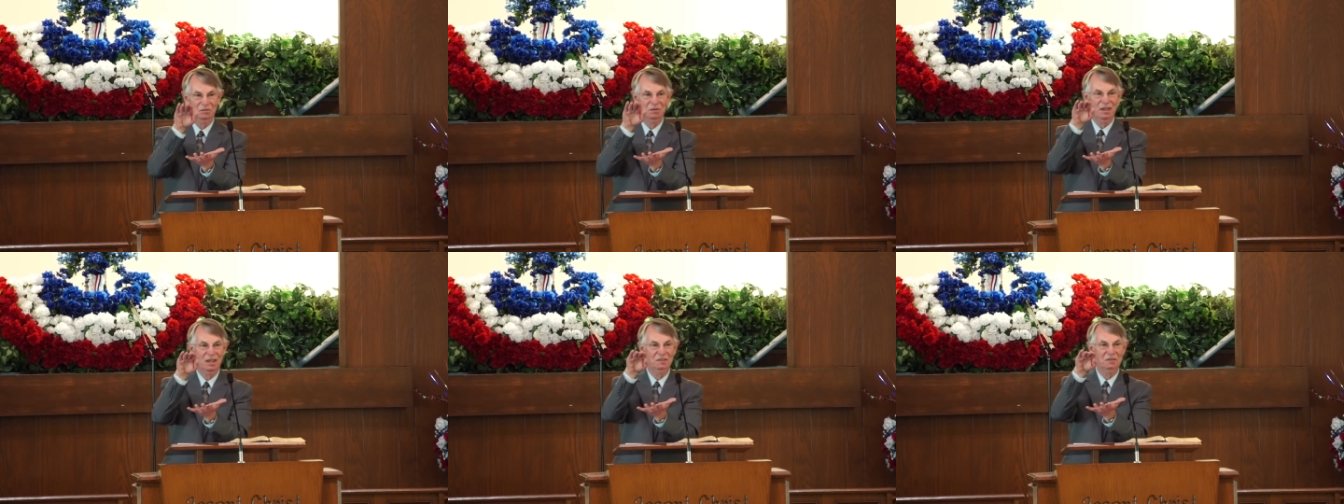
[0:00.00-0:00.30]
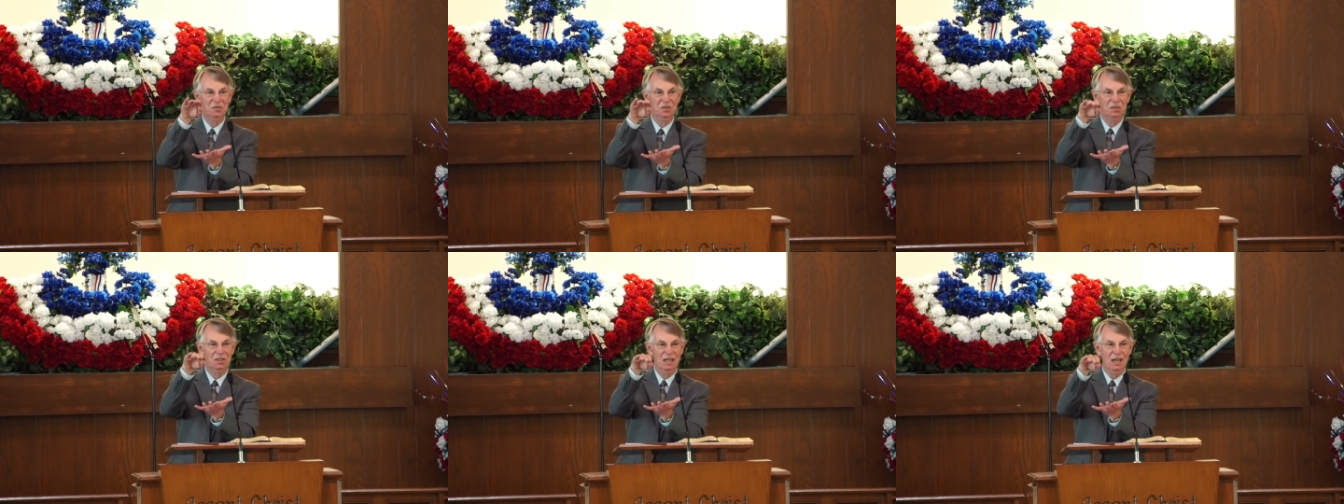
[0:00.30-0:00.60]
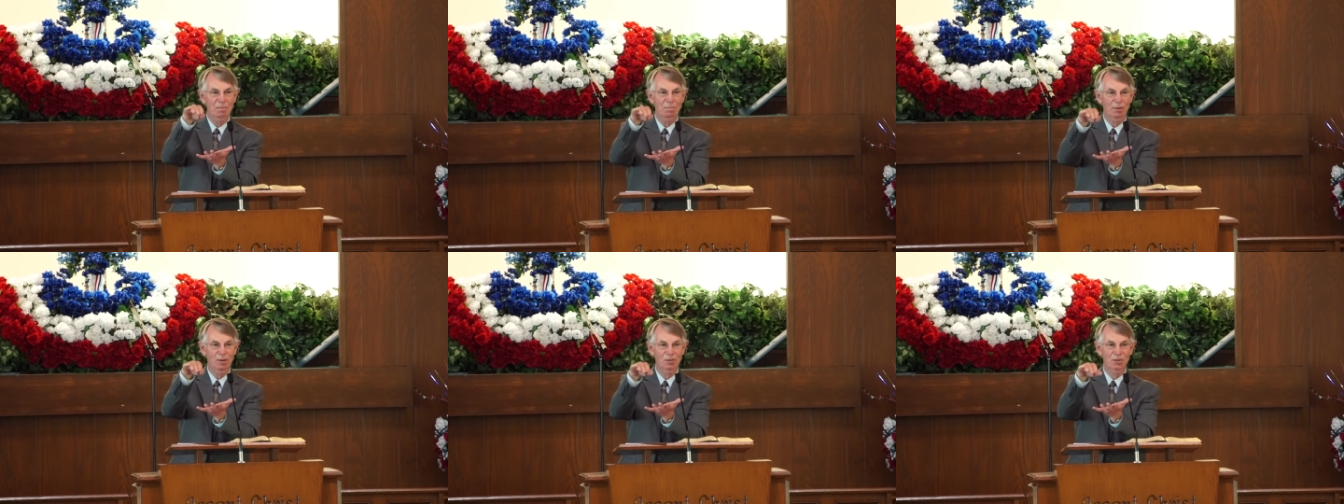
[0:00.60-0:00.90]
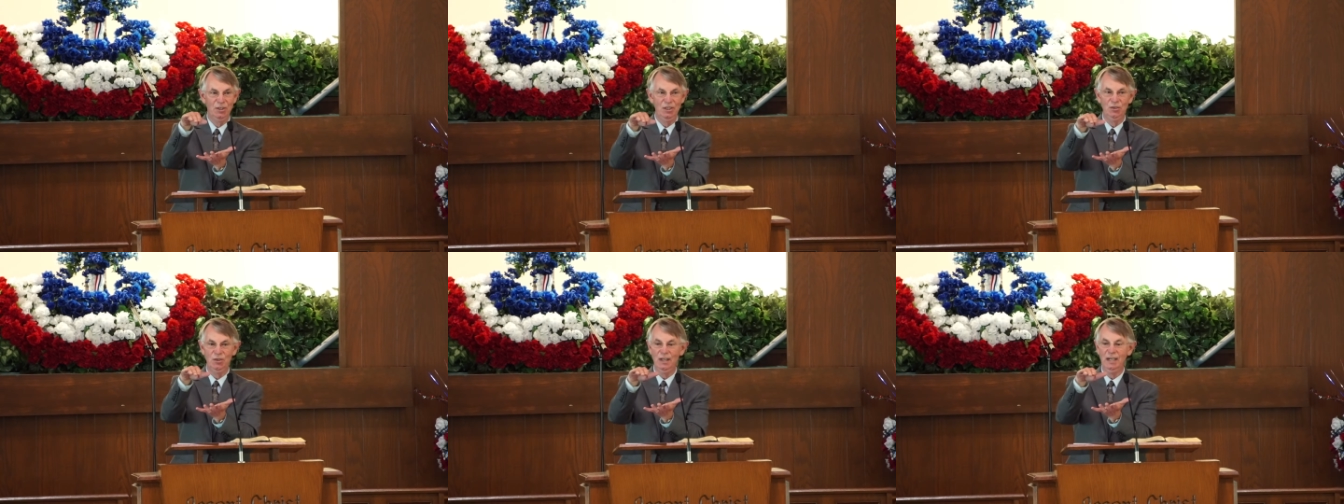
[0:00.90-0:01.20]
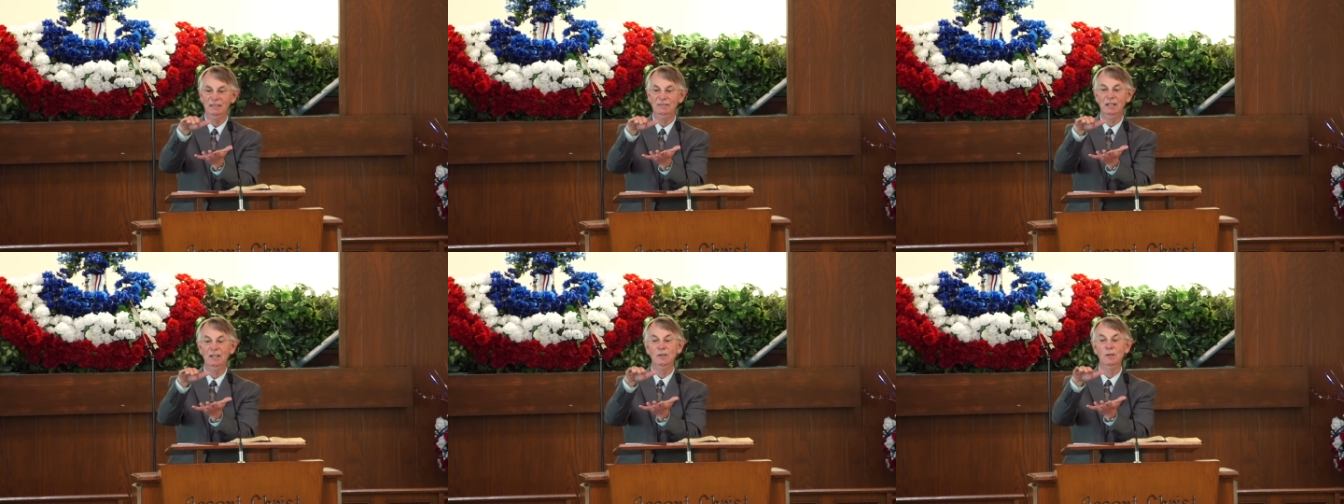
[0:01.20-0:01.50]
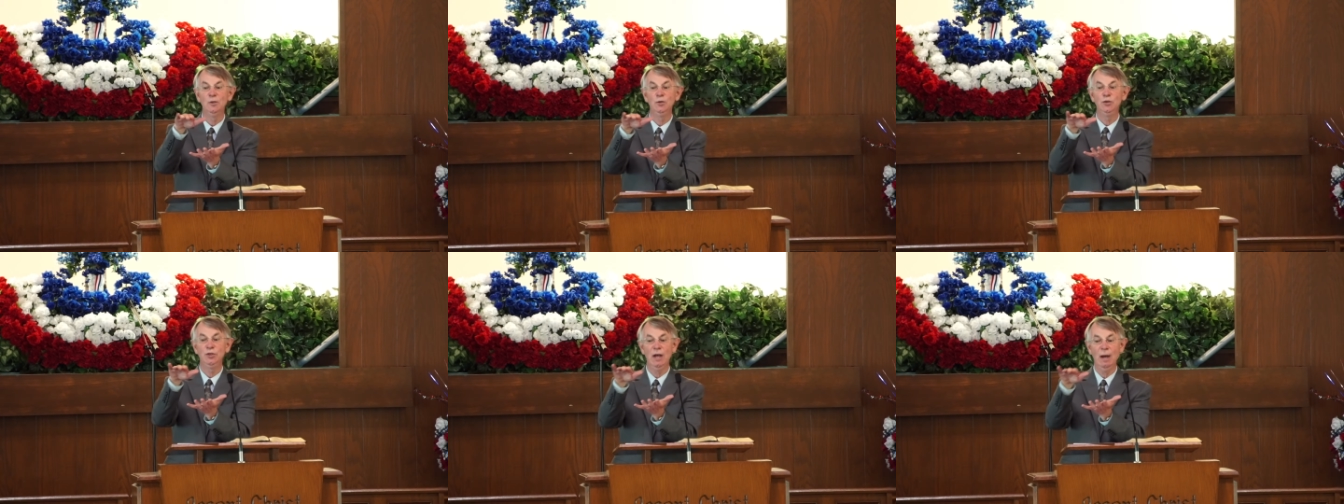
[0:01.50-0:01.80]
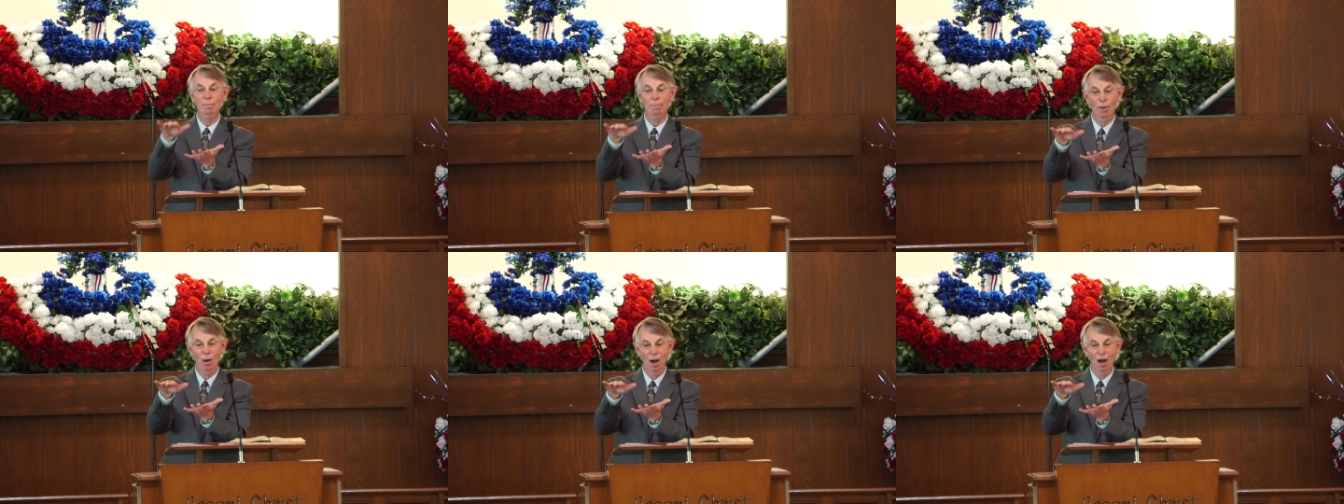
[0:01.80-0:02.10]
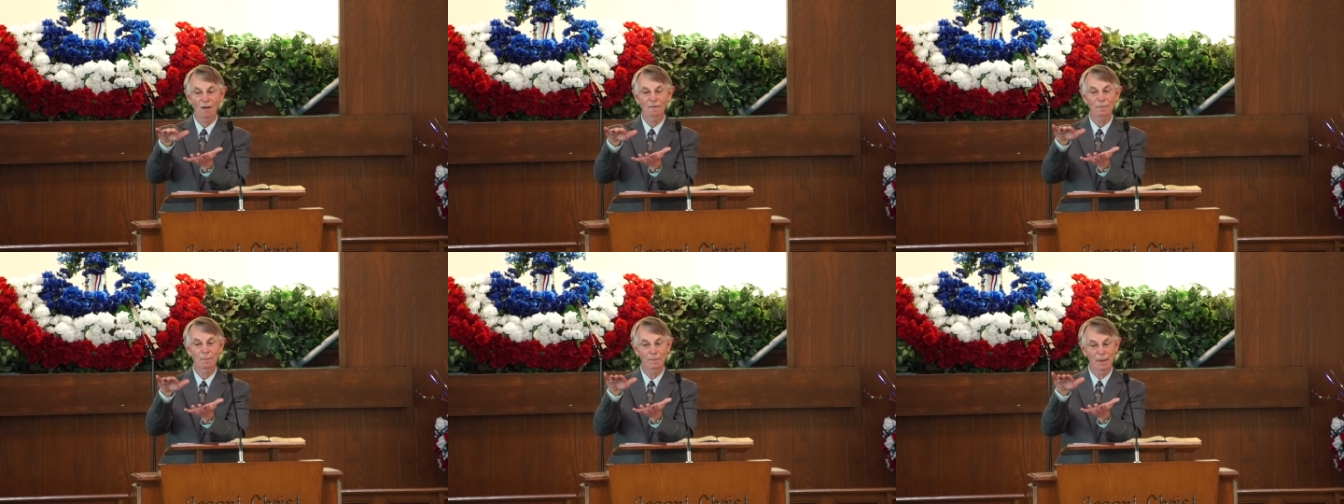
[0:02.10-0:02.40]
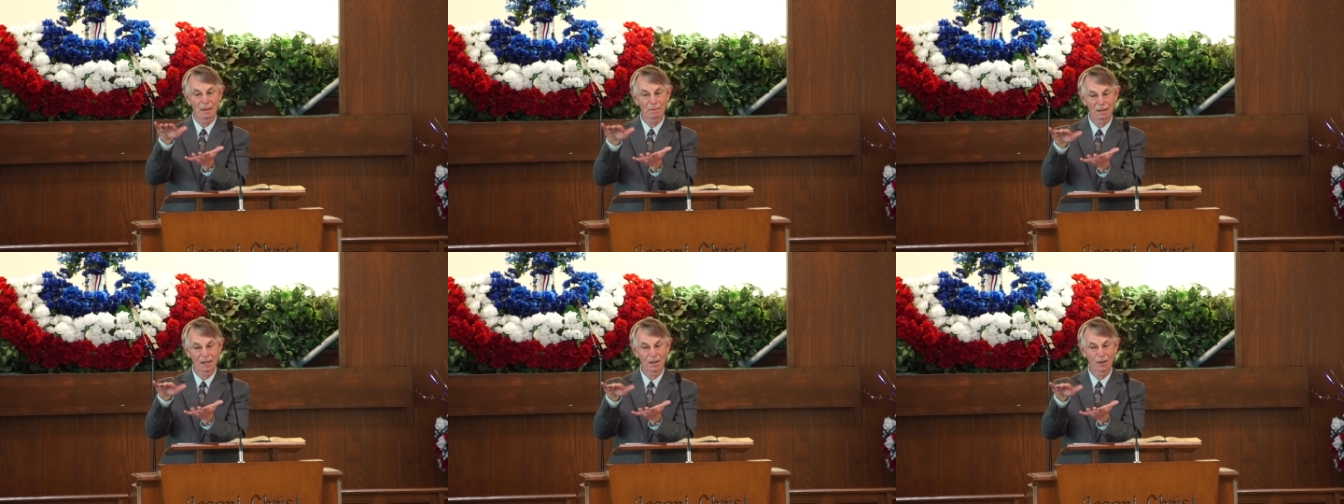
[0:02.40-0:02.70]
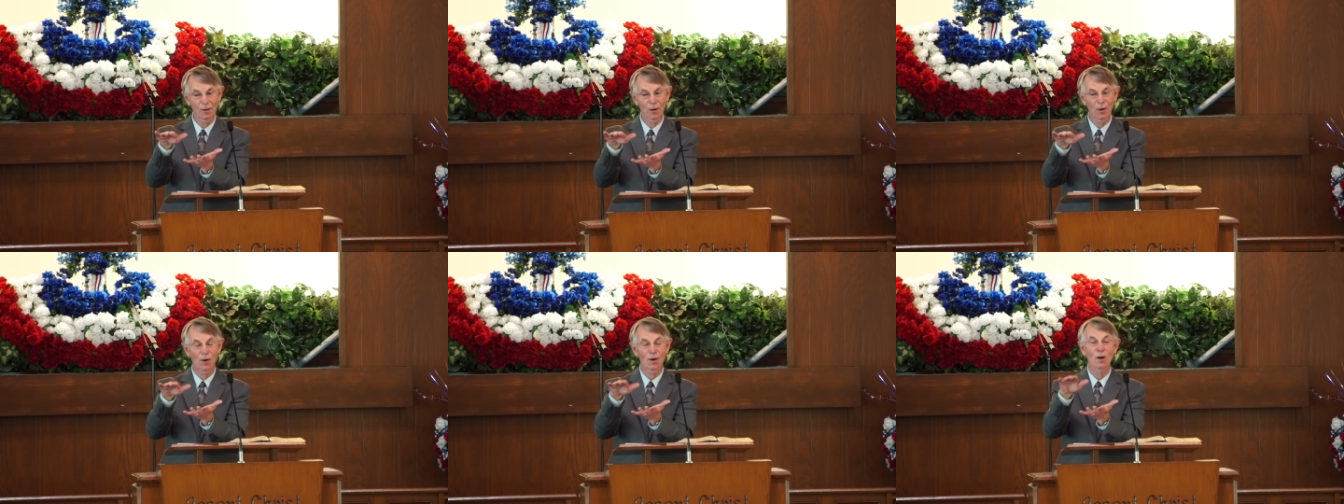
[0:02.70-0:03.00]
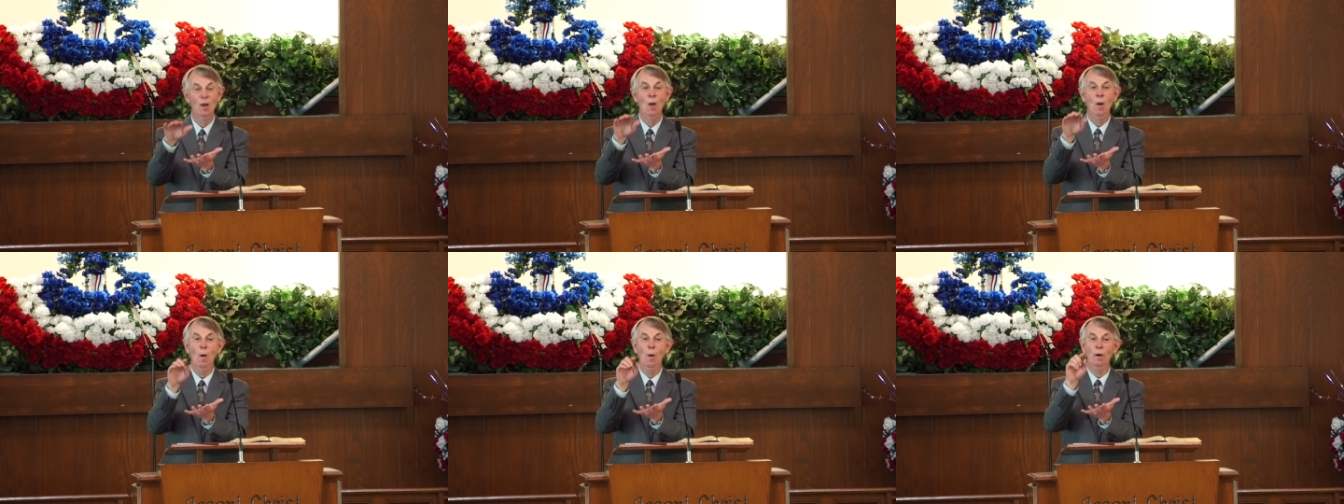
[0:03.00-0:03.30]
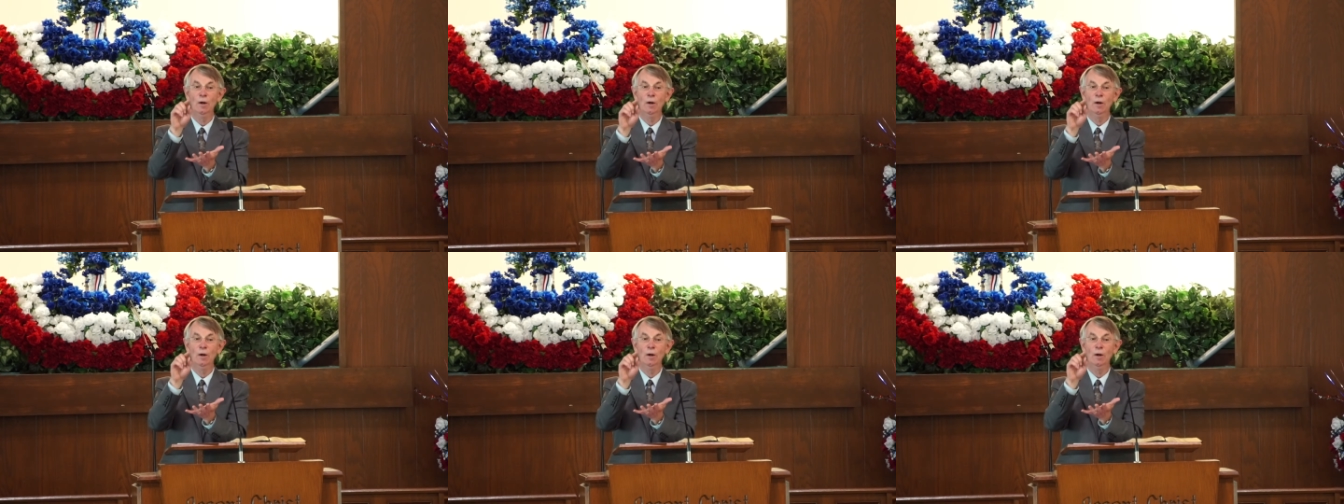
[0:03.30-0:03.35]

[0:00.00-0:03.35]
It was getting steeper. She's going to have to either jump off, maybe get hurt,